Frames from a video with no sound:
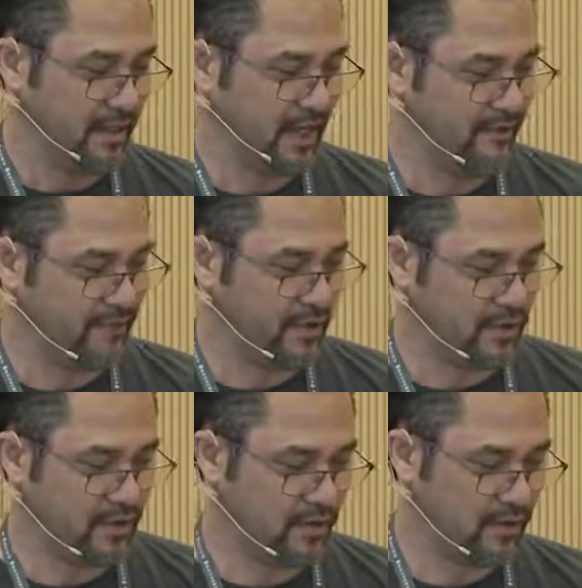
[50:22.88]
I
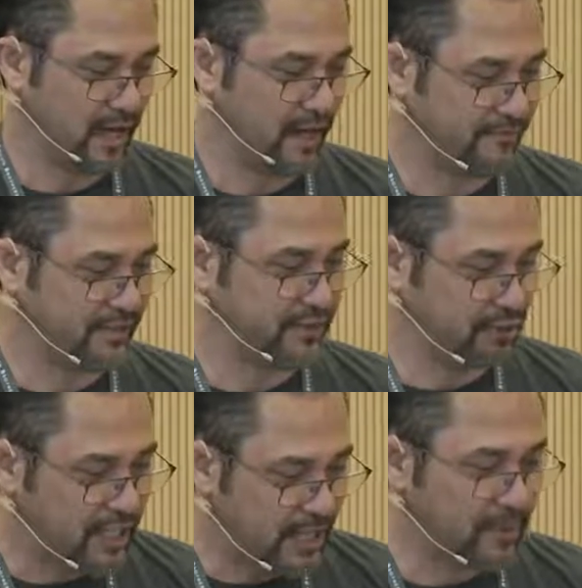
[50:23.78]
have the
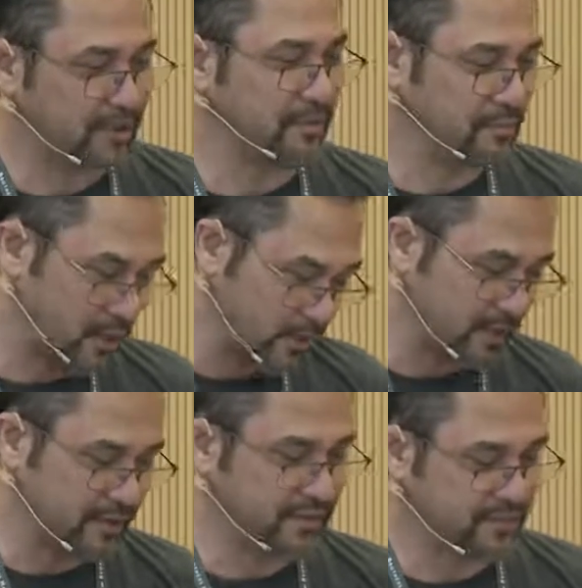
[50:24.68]
zookeeper and
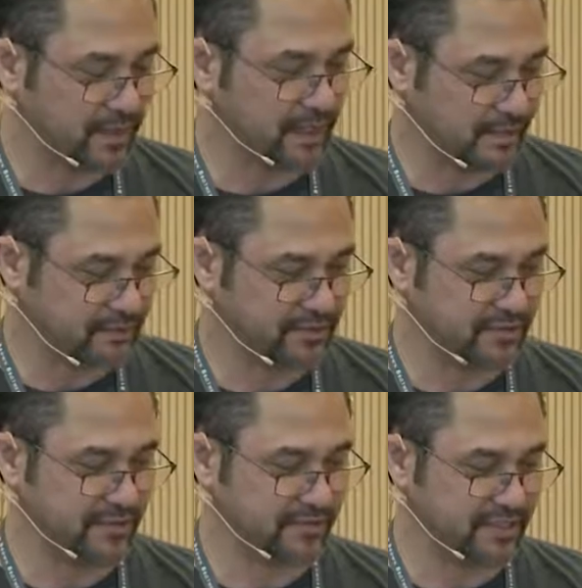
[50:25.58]
brokers, right? Those are
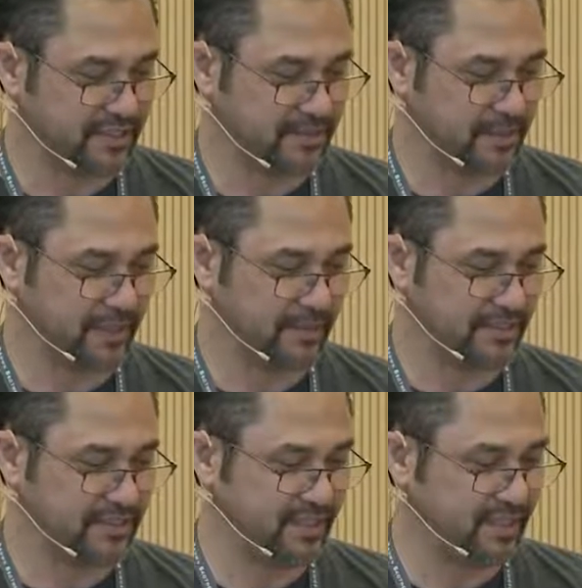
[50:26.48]
services. But let me
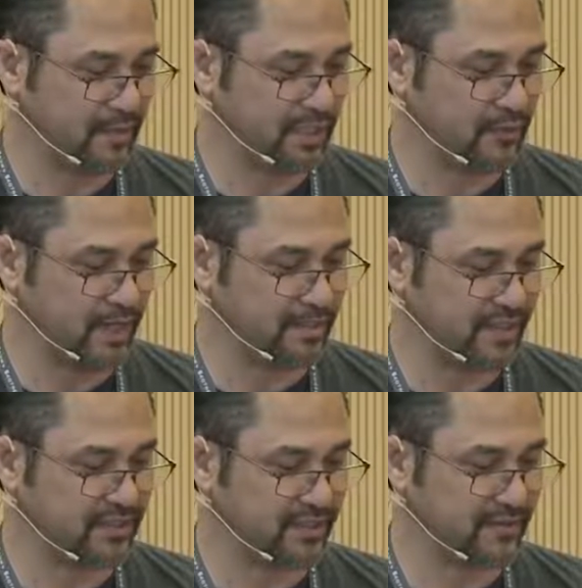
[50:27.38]
see. Let me create my
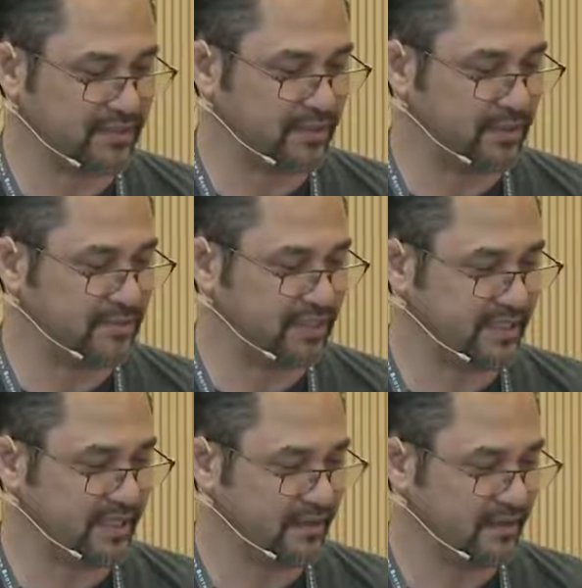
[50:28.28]
service.
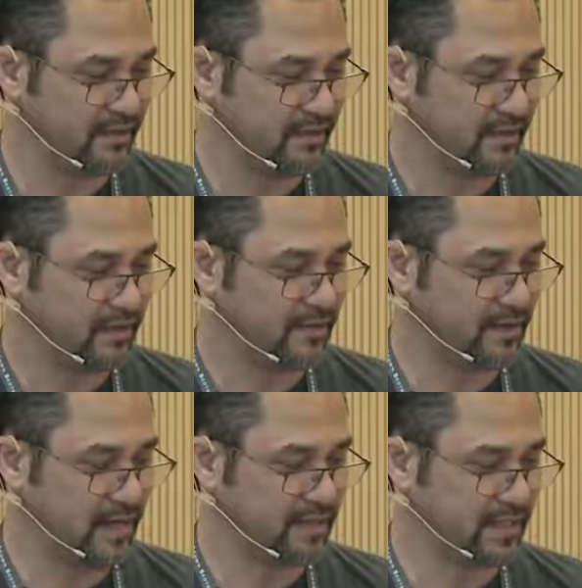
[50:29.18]
kubectl
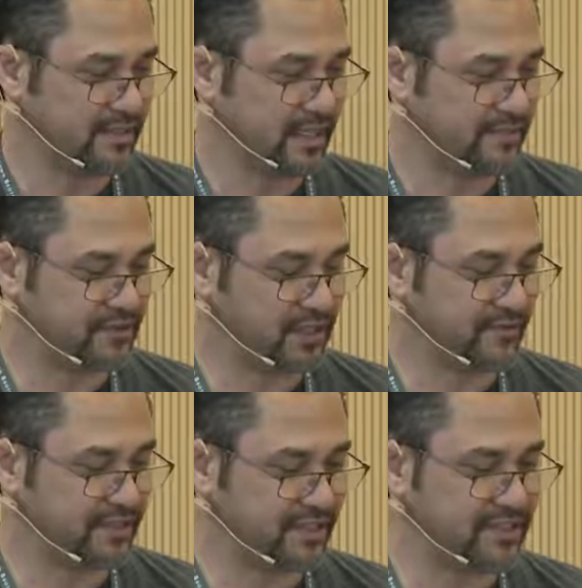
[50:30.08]
create -f
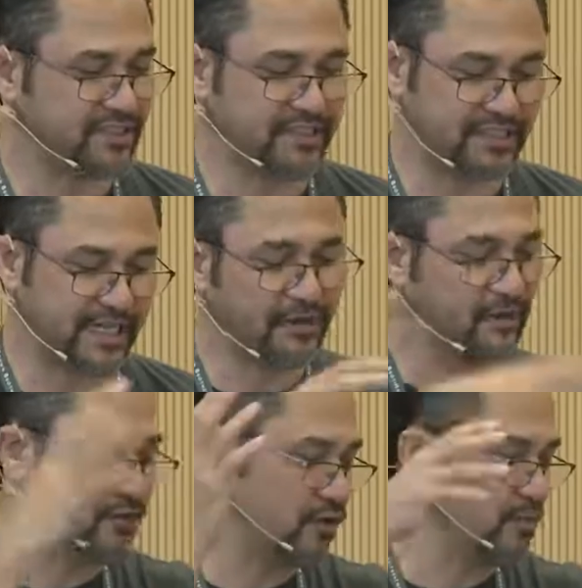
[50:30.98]
service. This is the
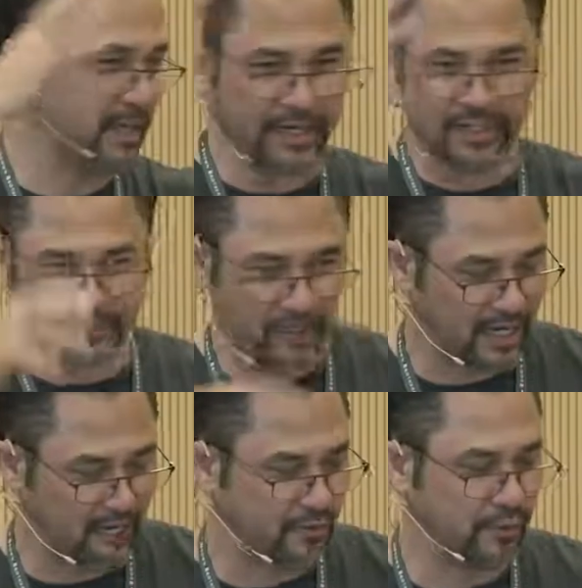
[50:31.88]
standard Kubernetes
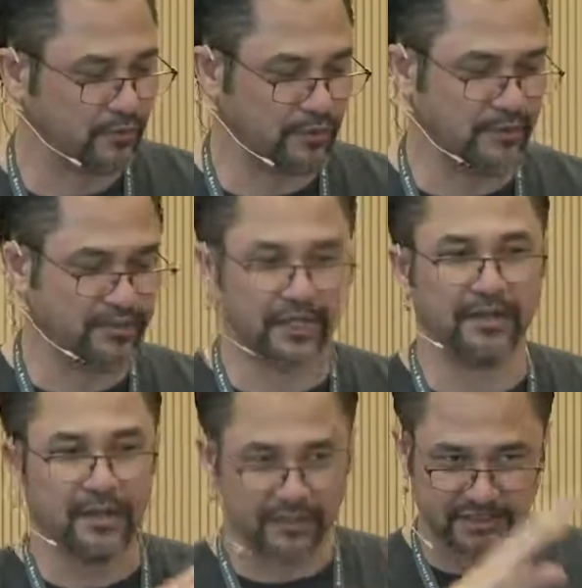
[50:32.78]
way. If you don't use
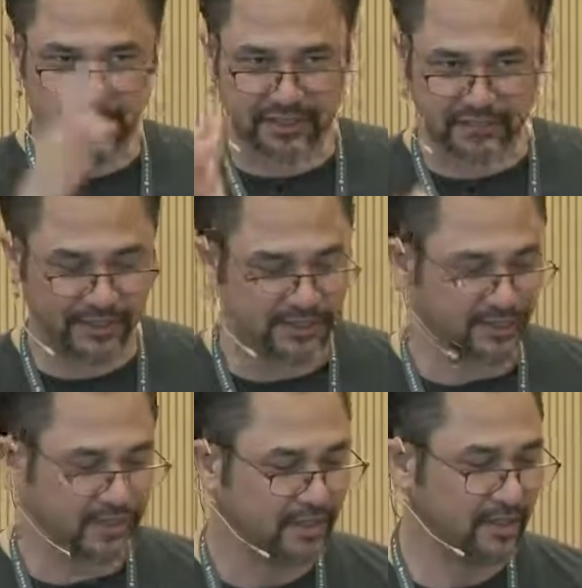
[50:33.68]
another special
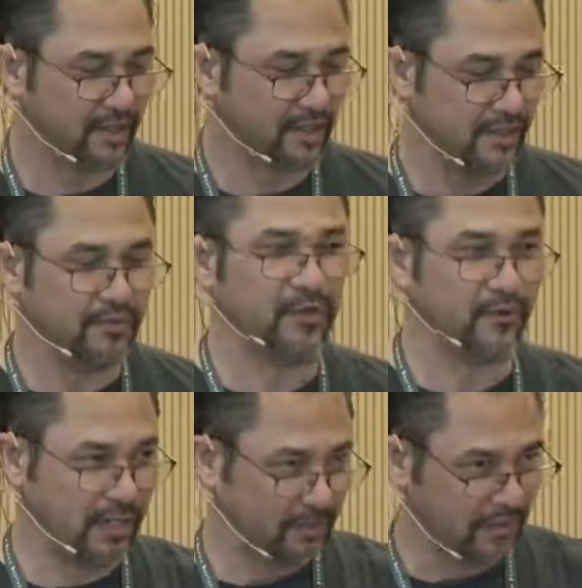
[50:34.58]
feature, you
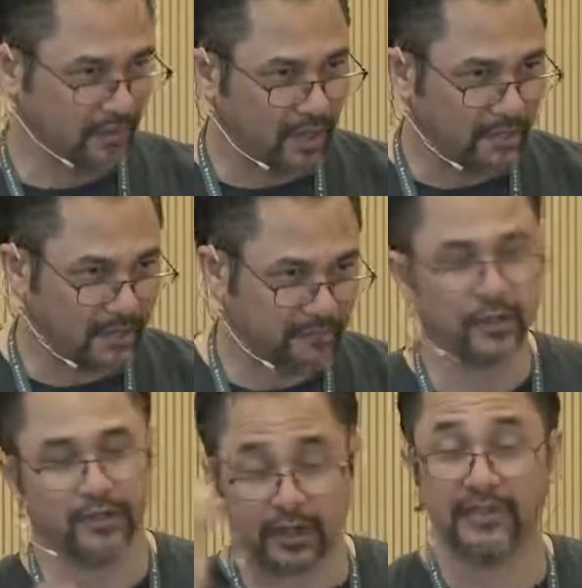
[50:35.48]
create your deployment.
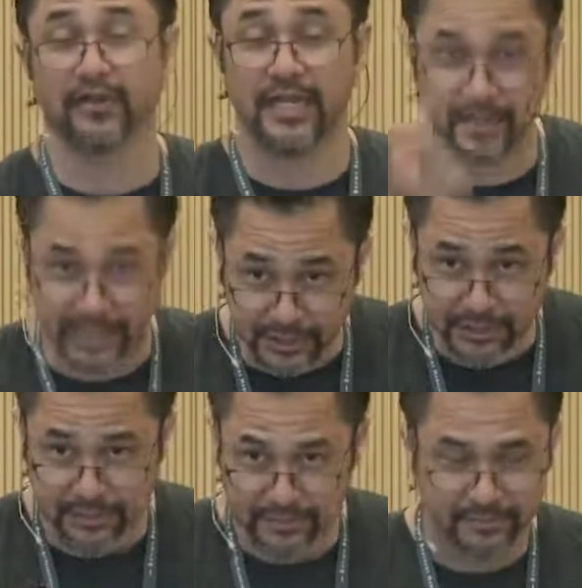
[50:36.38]
Well, you create your image.